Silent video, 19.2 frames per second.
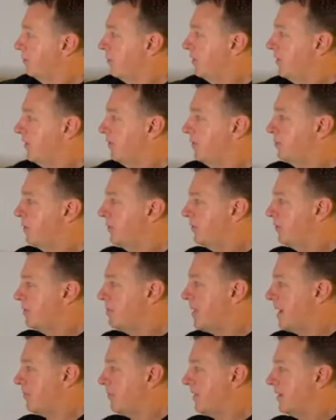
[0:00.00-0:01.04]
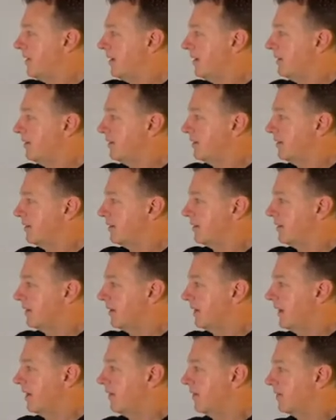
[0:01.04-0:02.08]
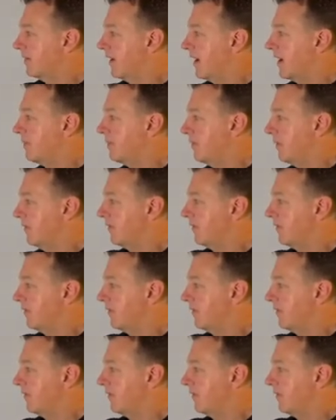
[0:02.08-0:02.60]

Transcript: participatory mapping and landscape,